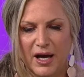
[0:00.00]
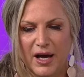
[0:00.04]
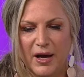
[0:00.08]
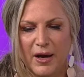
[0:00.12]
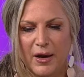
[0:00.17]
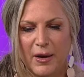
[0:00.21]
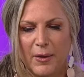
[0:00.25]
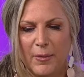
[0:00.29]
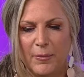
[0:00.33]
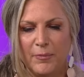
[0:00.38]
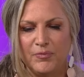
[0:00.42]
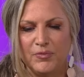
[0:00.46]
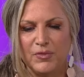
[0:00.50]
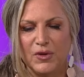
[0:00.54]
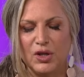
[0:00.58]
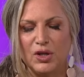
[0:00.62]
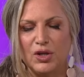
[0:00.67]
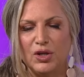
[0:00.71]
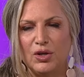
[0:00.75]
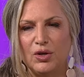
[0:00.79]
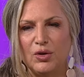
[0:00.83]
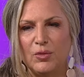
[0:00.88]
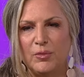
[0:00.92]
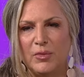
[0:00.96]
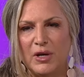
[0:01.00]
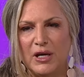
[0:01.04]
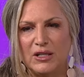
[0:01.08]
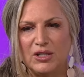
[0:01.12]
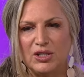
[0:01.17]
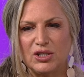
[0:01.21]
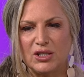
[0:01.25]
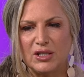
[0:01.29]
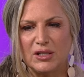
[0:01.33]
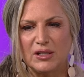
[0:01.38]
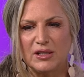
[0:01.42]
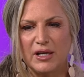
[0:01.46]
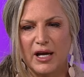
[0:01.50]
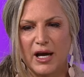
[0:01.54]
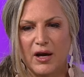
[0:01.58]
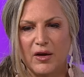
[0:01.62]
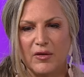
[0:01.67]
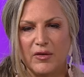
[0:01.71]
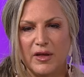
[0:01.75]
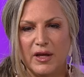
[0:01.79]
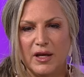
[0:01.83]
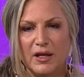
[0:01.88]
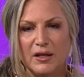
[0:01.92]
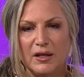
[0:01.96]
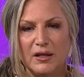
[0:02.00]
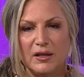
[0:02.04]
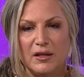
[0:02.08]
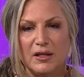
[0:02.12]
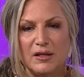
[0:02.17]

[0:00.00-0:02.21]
um, you mentioned how that